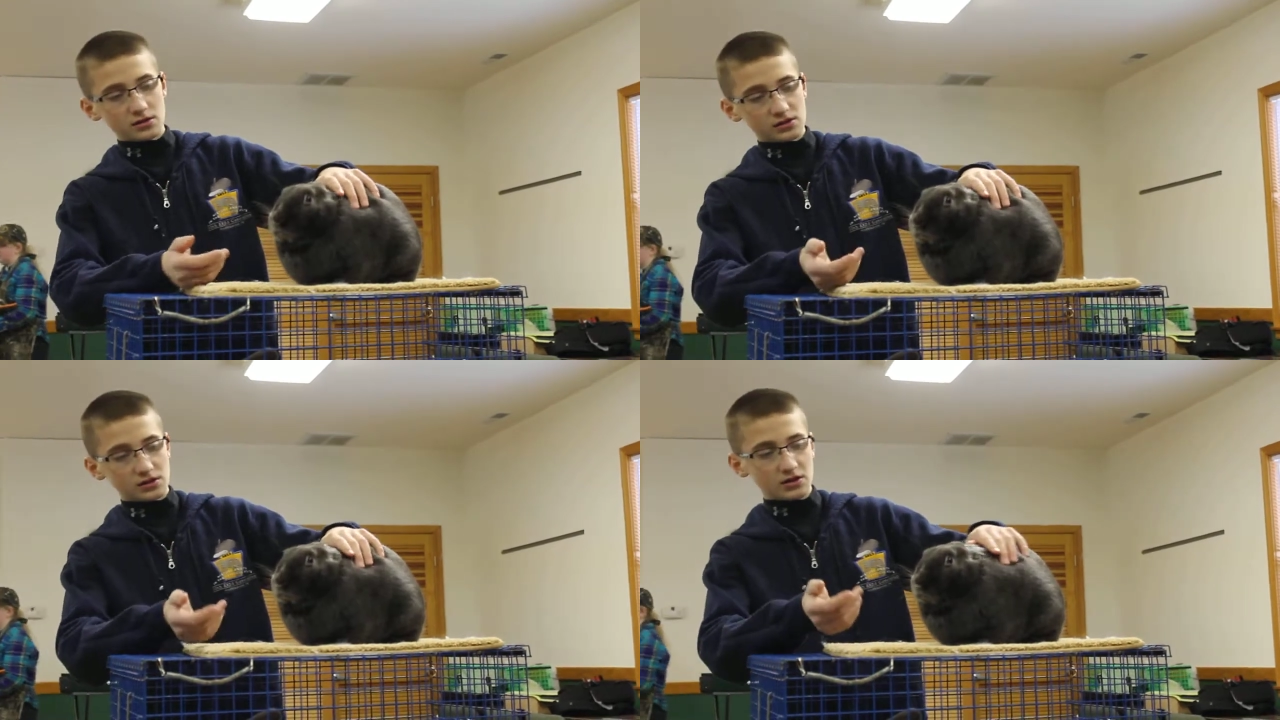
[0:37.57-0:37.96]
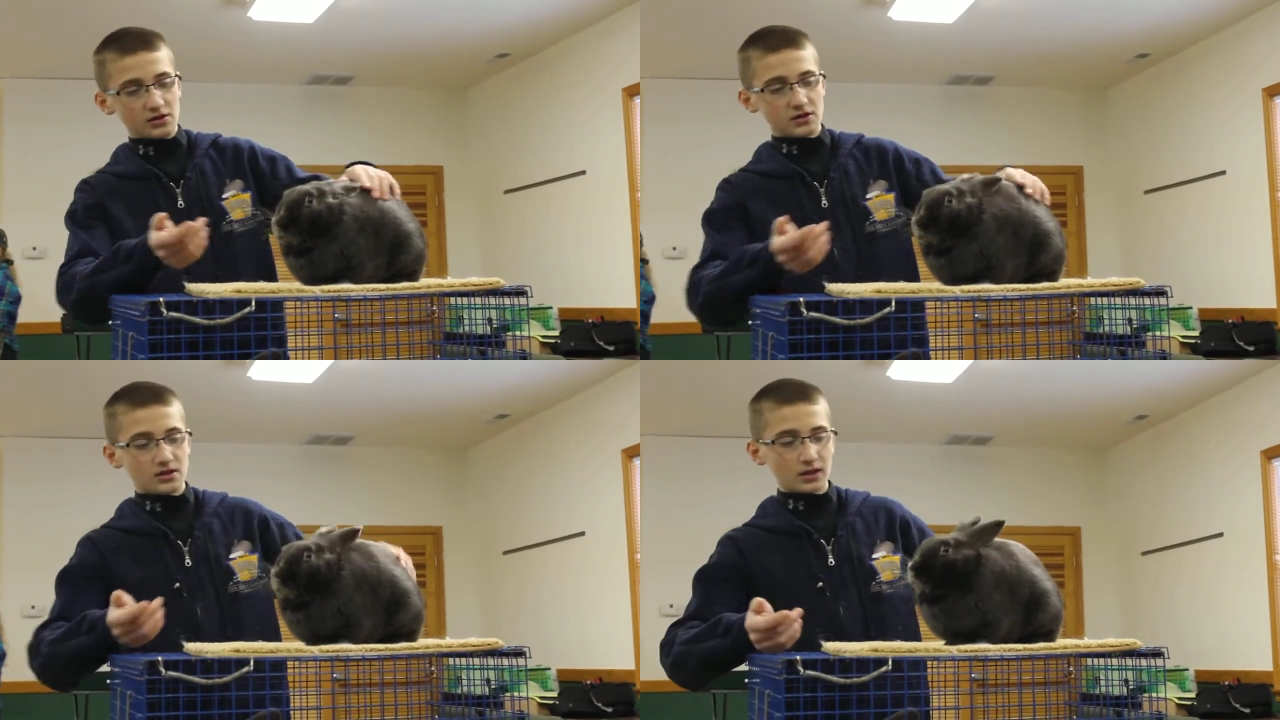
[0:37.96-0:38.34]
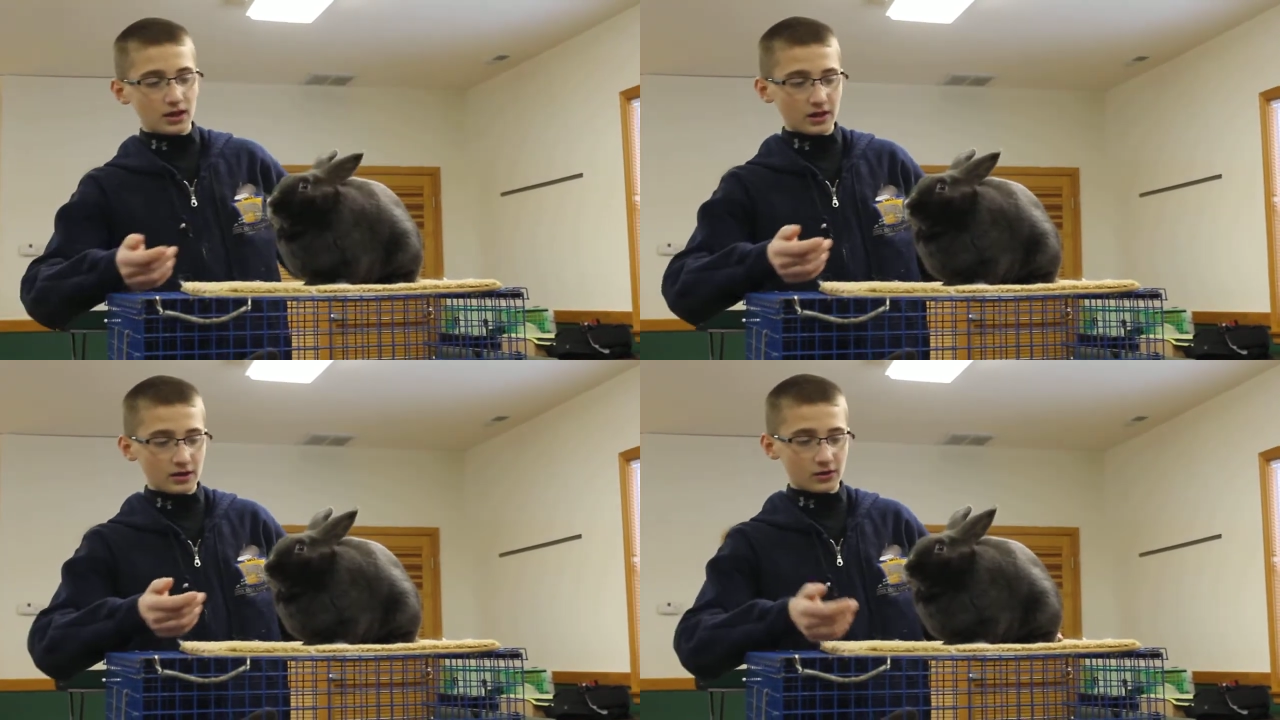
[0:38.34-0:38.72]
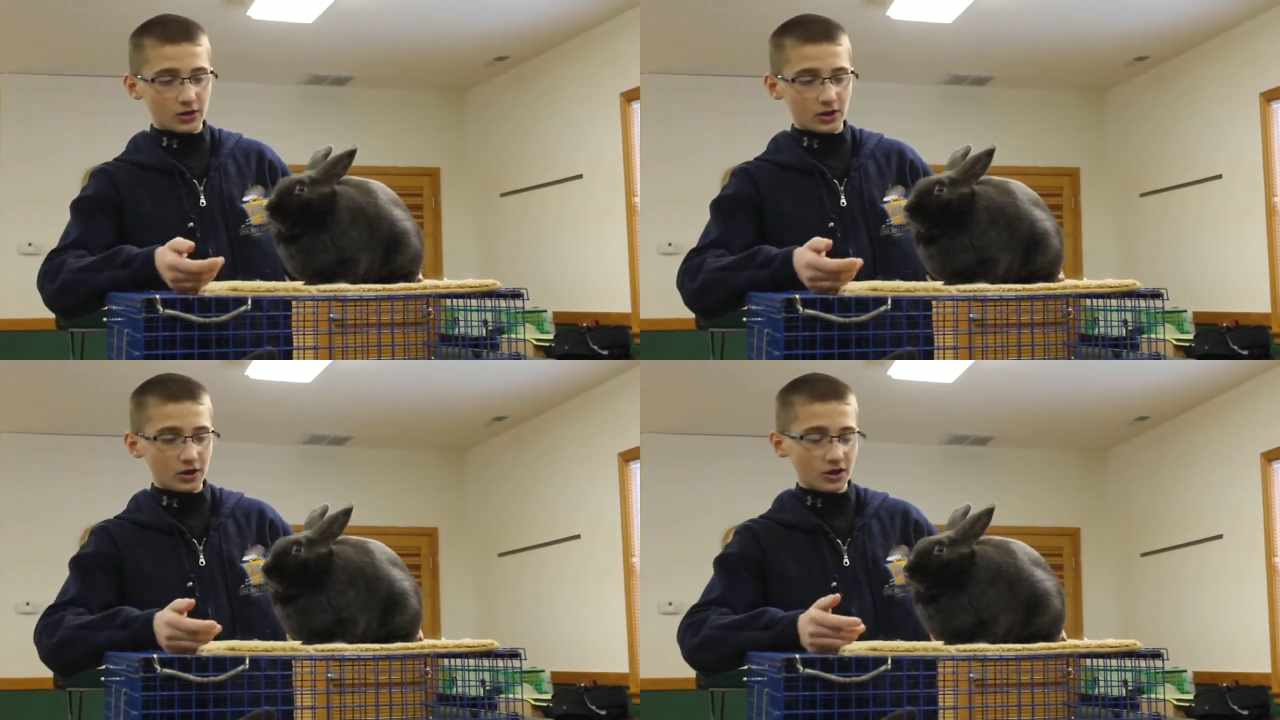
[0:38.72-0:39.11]
So it's a lot
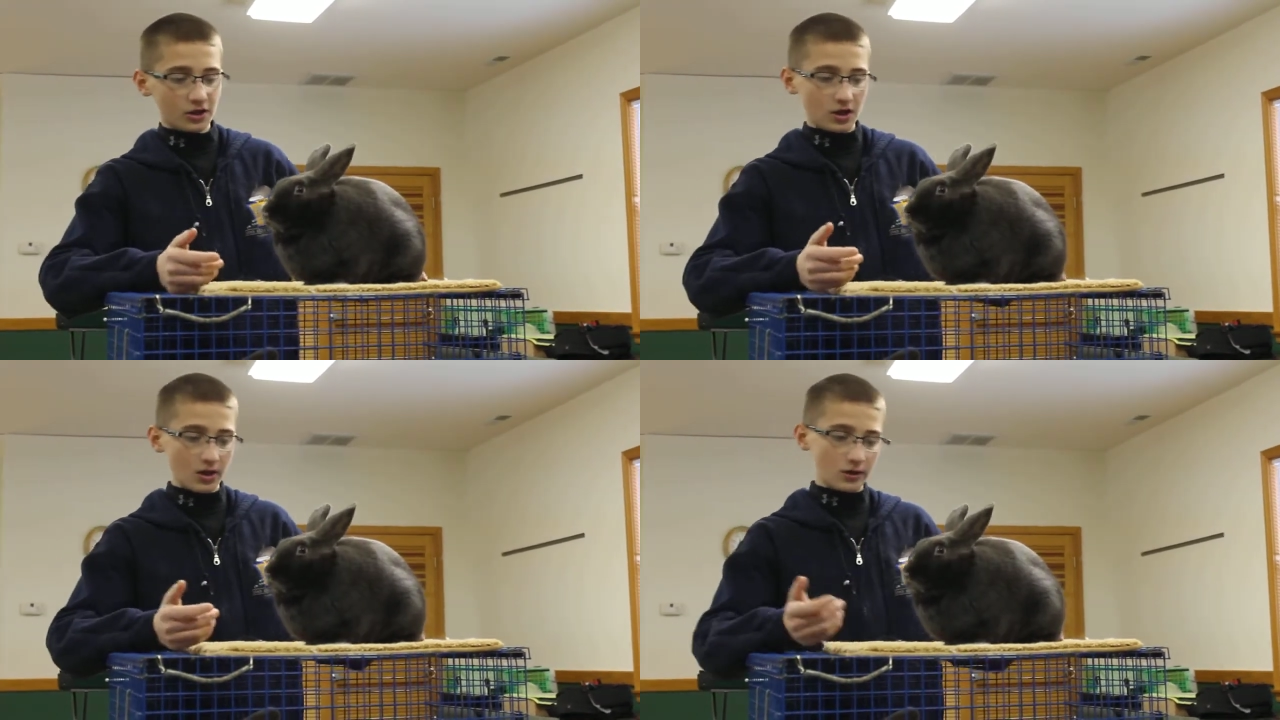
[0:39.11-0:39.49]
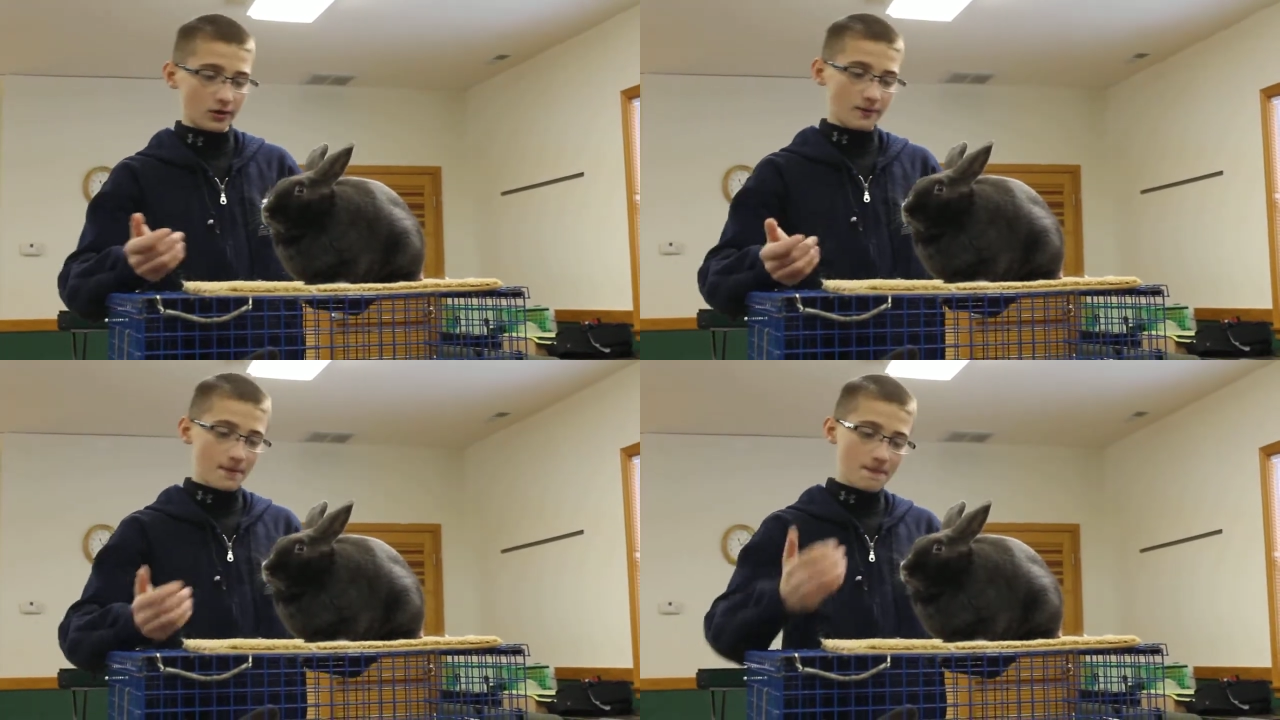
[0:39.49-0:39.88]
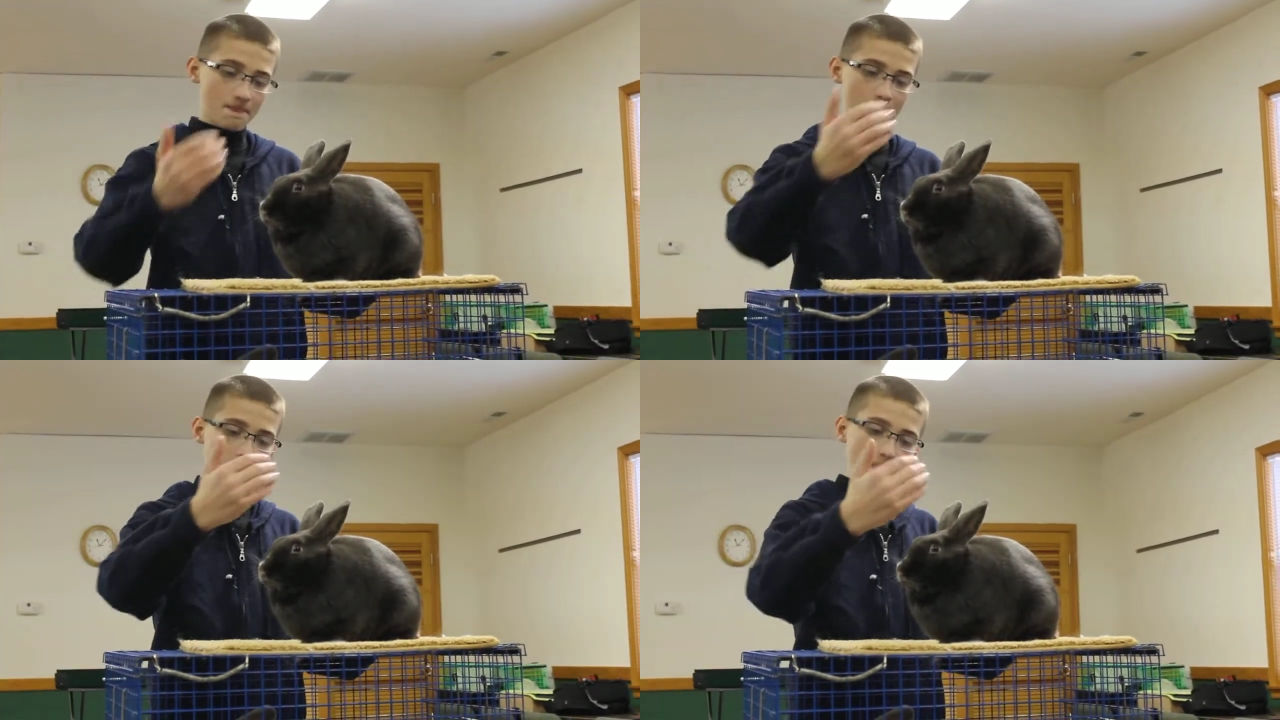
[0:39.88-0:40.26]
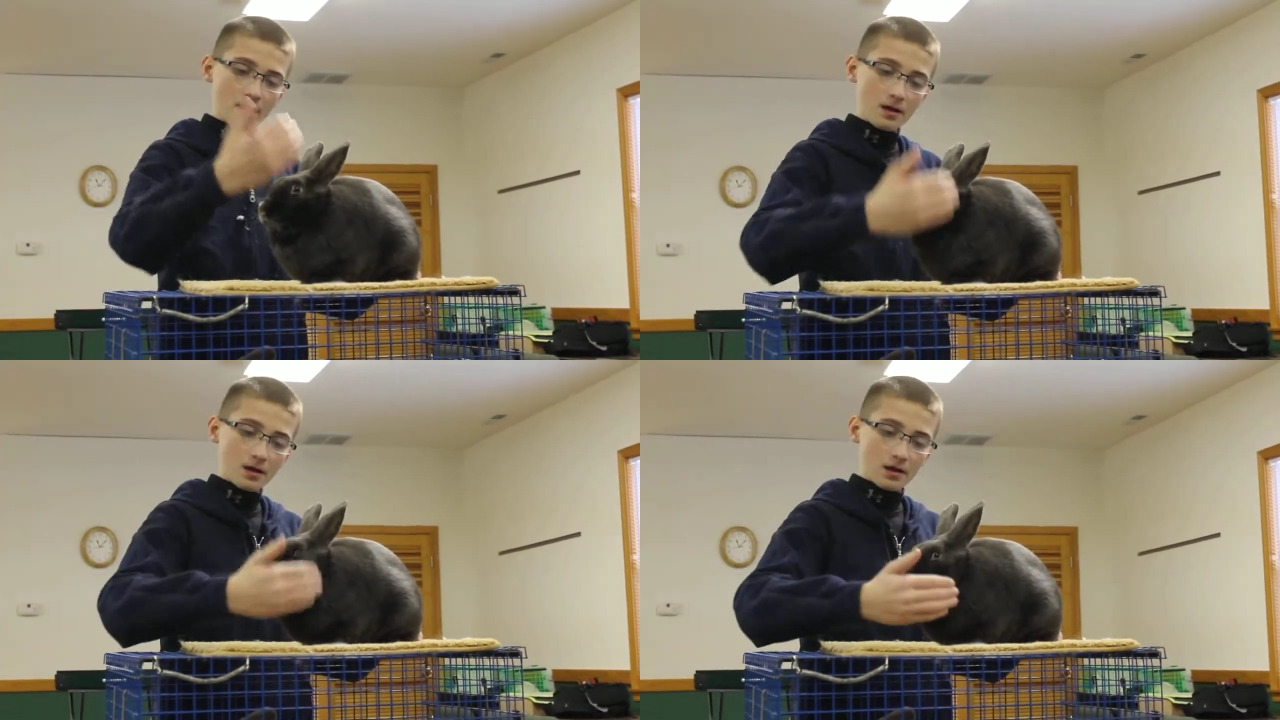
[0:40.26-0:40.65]
darker in color,
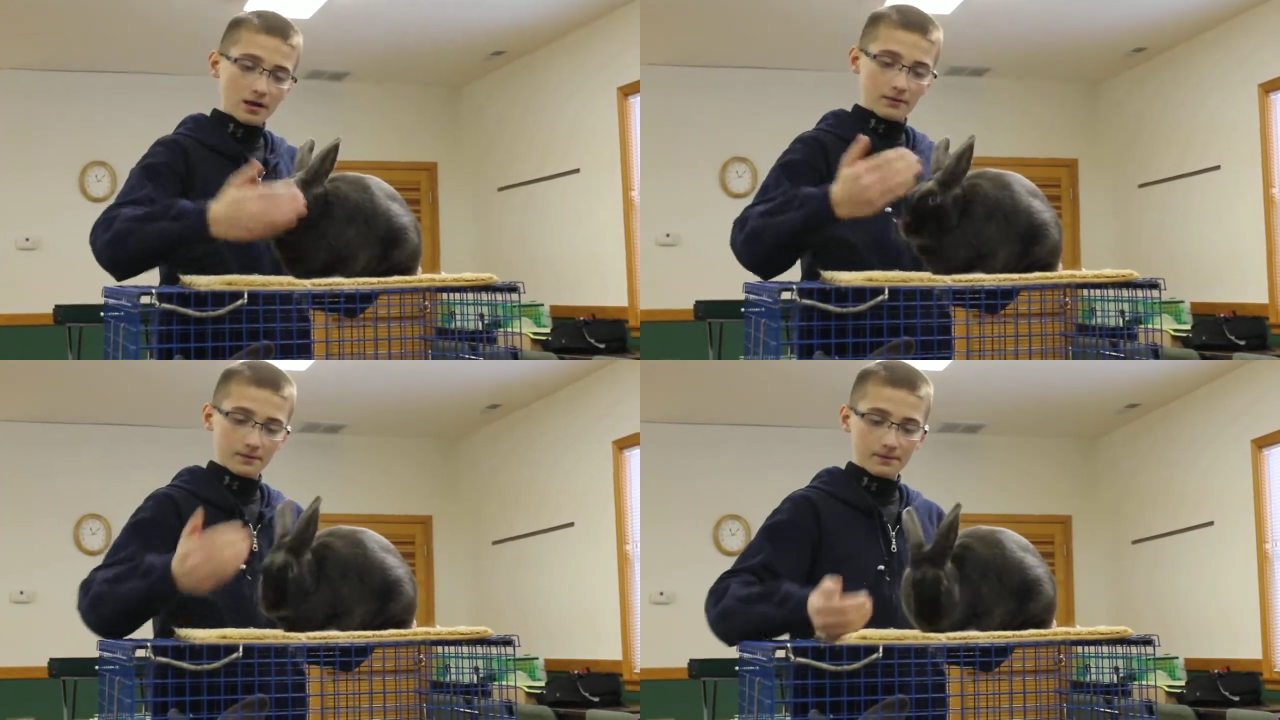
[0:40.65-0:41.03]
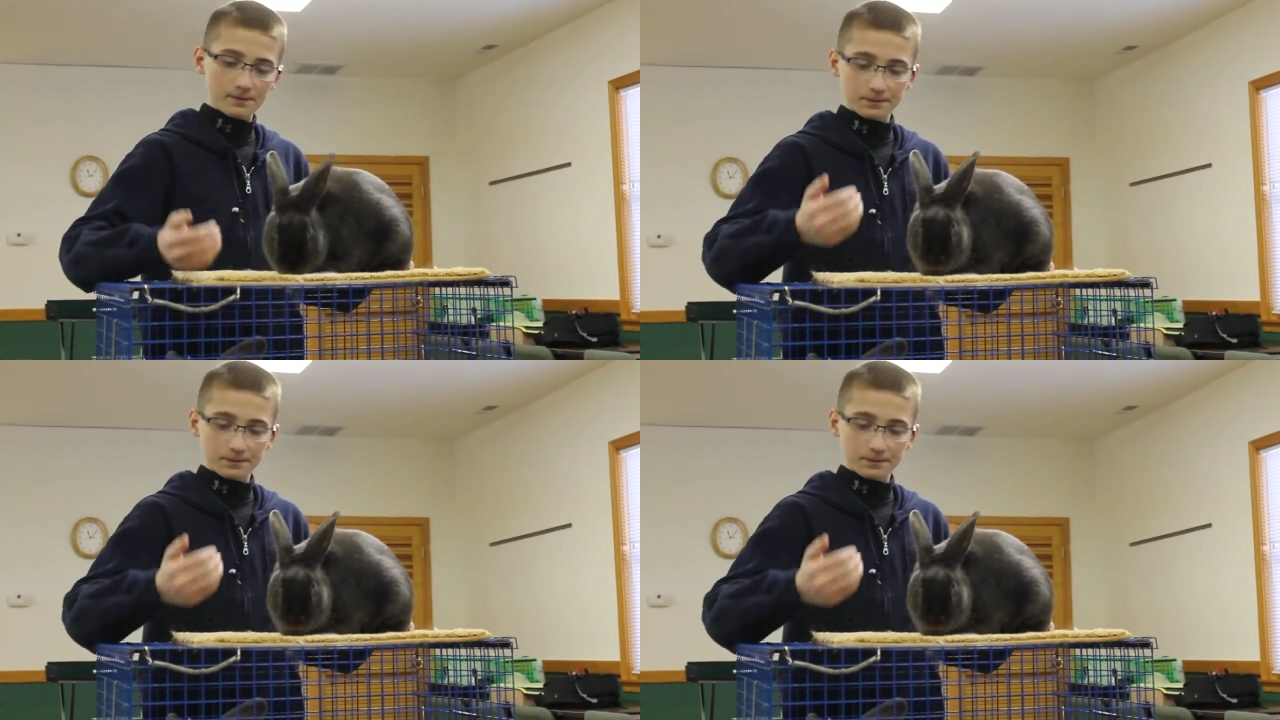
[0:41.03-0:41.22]
and